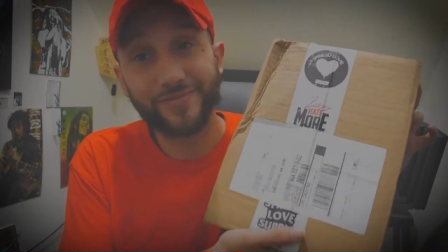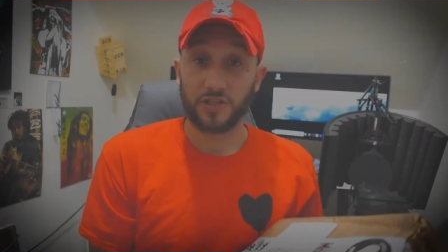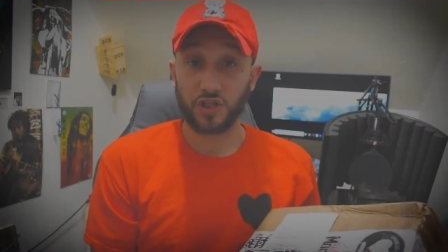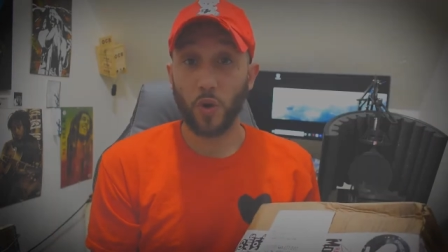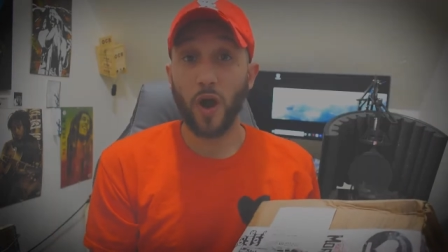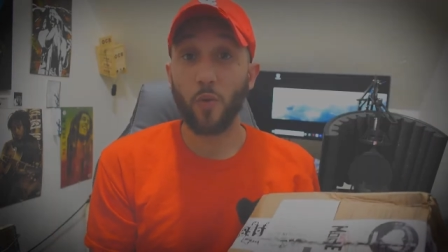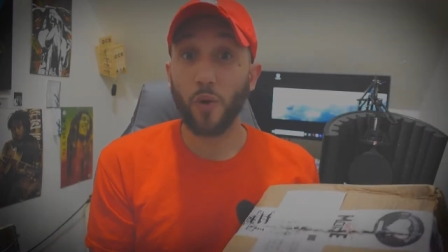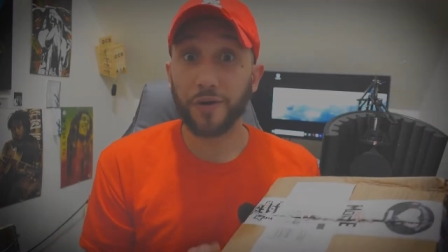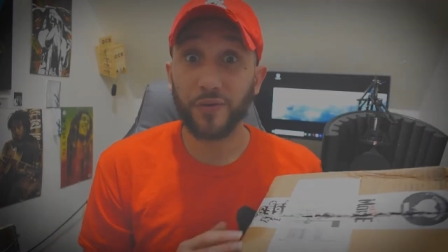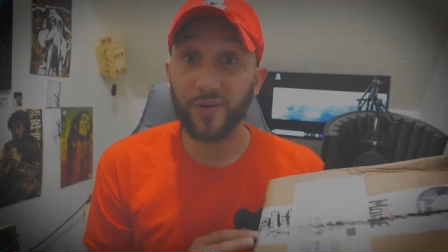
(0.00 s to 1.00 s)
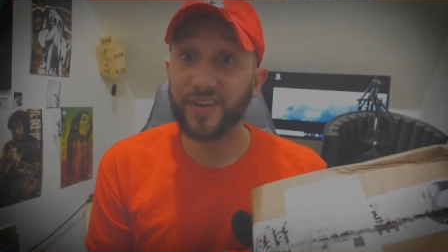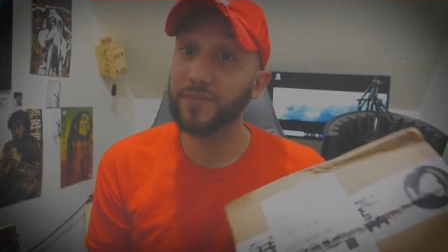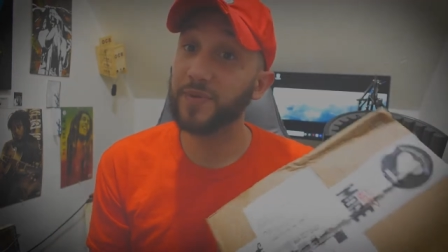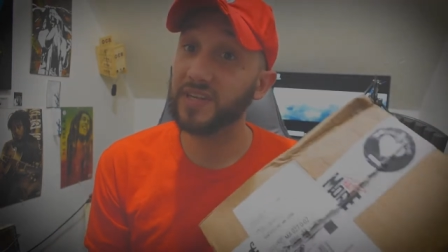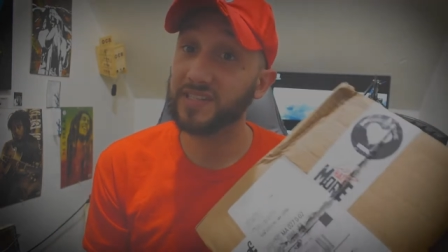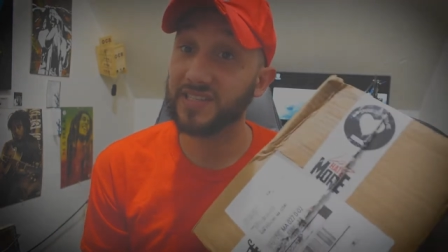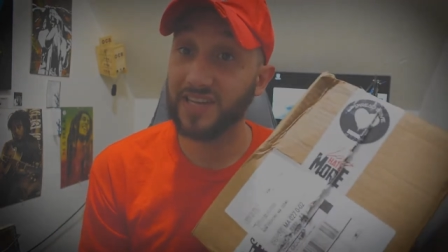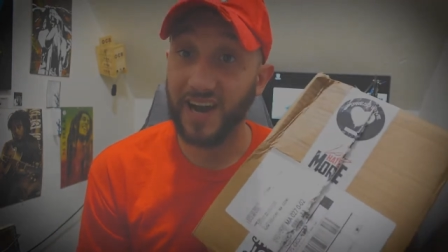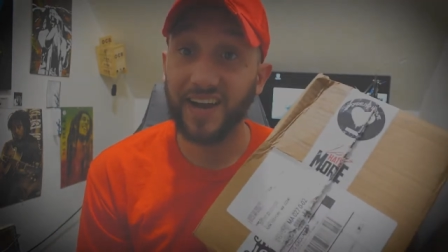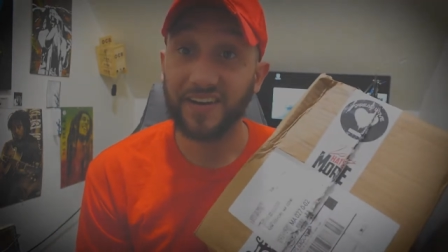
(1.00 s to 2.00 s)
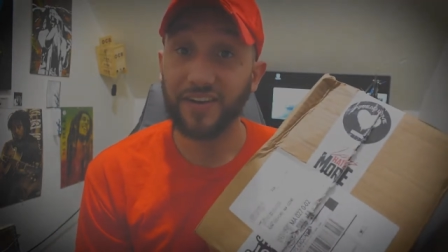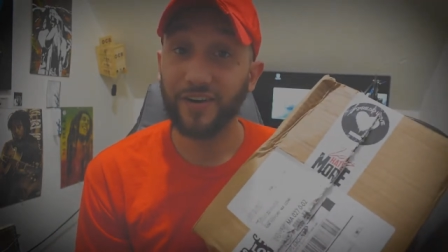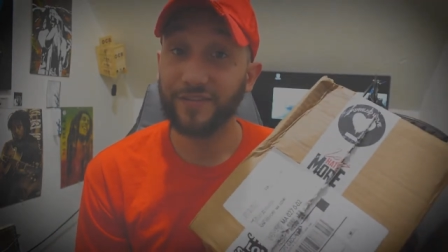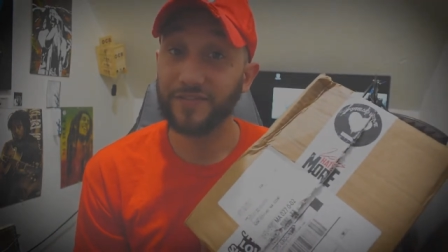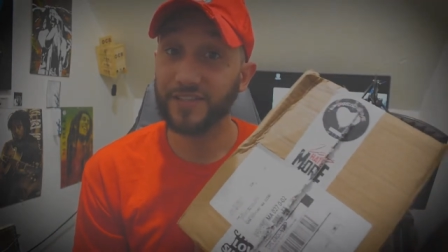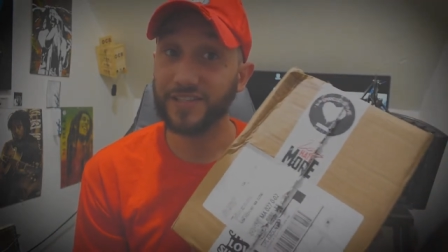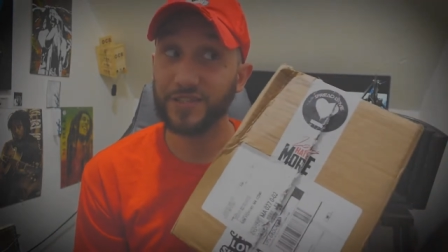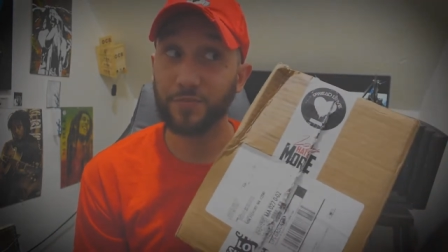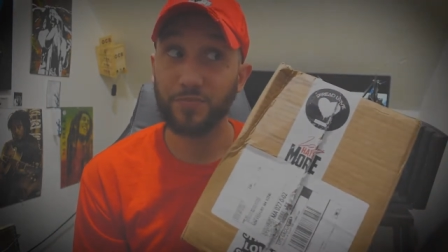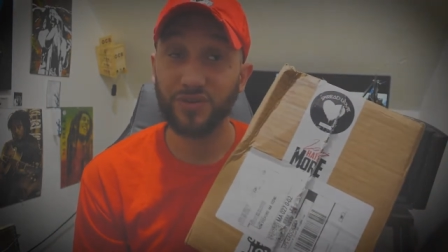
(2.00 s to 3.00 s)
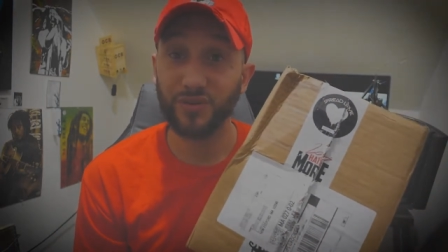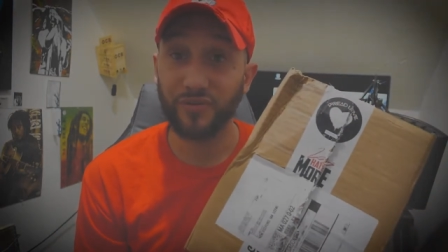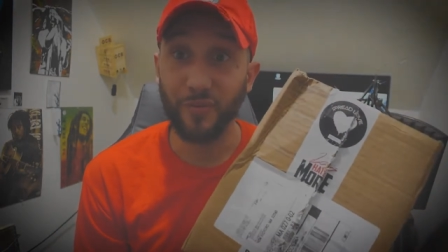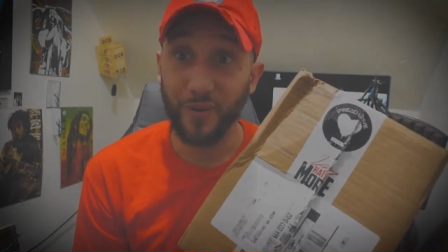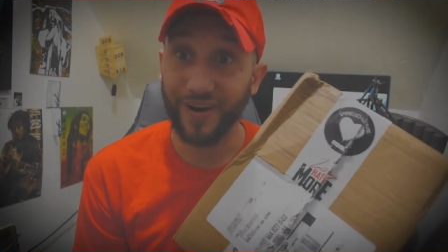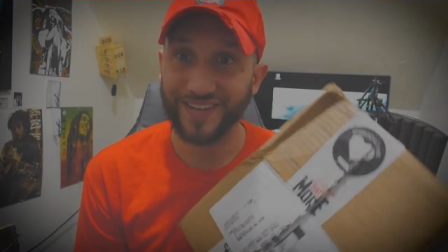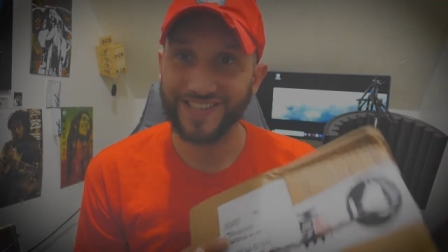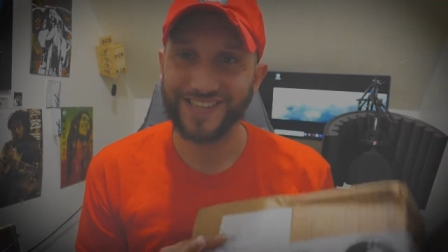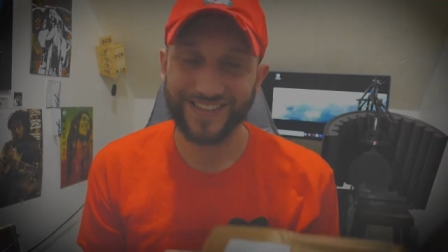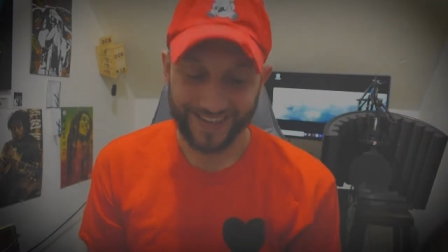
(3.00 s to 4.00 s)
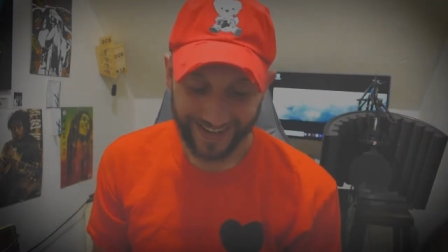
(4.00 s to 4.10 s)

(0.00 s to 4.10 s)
So I wonder what could be inside of this beautiful box here.